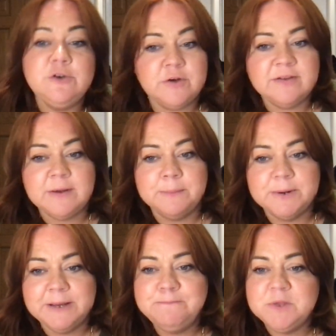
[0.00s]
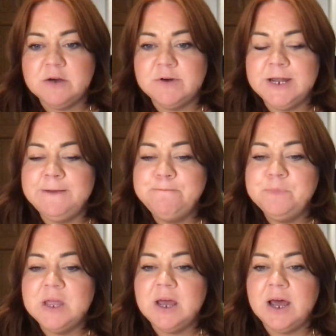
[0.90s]
interest company currently,
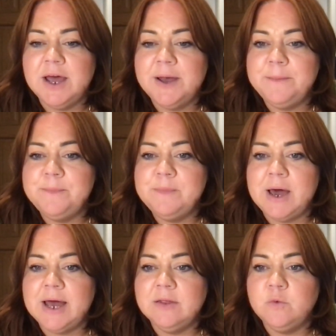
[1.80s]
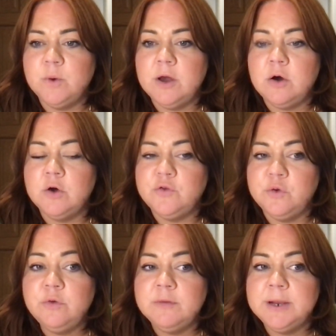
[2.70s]
and we are
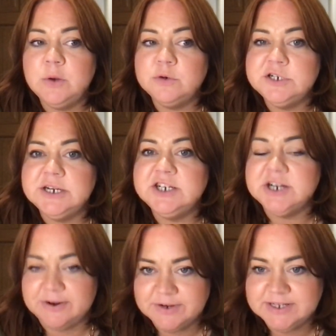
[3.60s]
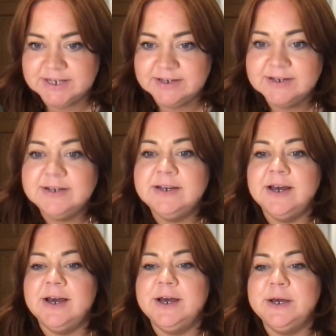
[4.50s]
soon to be launching a charity.
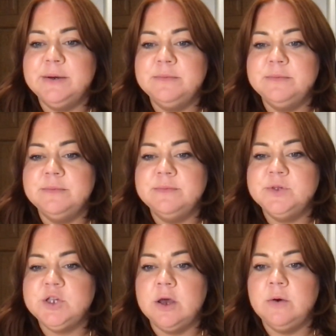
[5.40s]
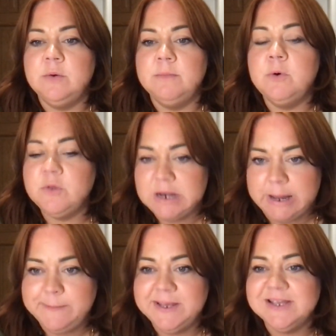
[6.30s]
So more than
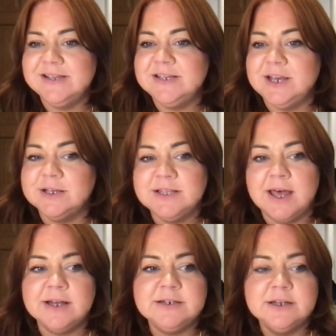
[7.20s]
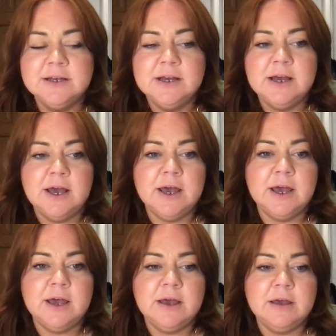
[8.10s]
happy to discuss
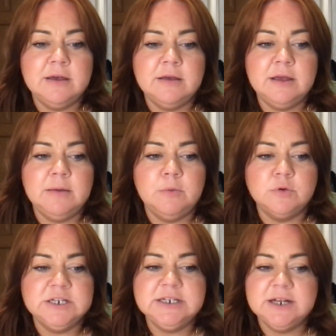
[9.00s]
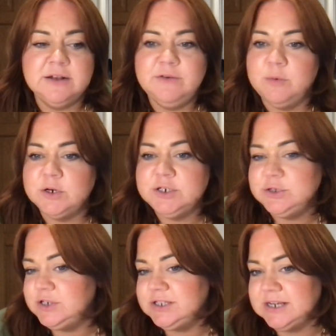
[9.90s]
that in more detail if you want
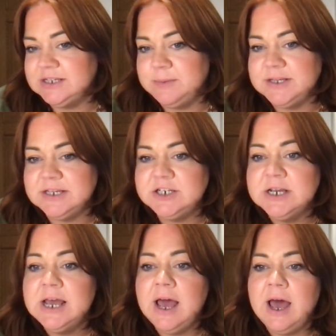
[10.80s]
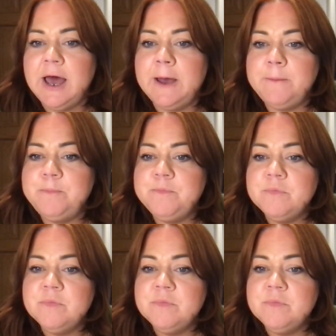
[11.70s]
to. Just send us a message.